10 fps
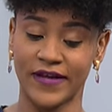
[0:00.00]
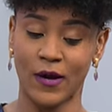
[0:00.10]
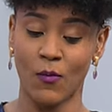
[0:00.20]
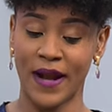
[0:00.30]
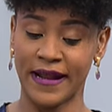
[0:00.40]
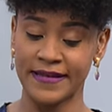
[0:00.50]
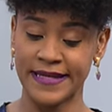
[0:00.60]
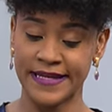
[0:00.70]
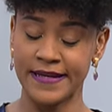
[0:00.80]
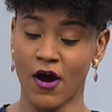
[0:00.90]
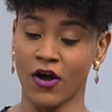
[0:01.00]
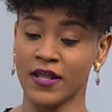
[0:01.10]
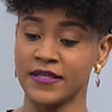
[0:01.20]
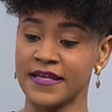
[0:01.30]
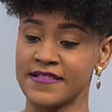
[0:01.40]
and I, and I did all
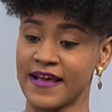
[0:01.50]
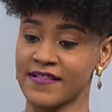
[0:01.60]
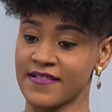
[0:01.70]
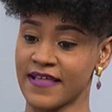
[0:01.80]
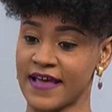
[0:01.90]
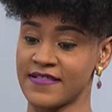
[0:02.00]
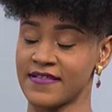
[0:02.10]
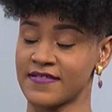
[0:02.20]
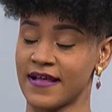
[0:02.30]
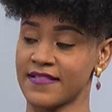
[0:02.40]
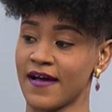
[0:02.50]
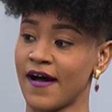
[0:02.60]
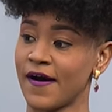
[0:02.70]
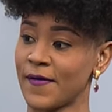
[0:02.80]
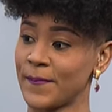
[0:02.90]
of these exercises that
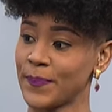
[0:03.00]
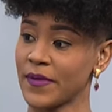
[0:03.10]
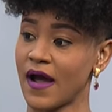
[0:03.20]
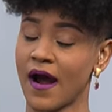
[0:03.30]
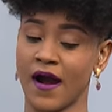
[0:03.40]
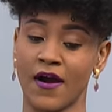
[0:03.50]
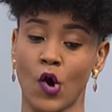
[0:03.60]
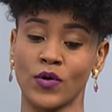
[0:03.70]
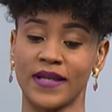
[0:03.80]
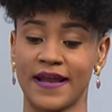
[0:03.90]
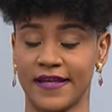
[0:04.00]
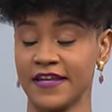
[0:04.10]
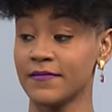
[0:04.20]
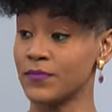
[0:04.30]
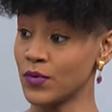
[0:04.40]
um, are outlined
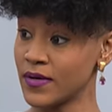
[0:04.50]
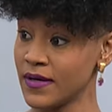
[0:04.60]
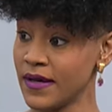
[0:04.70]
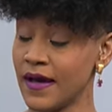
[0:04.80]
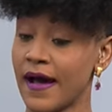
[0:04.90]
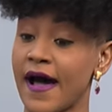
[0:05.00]
in the book. Mm -hmm.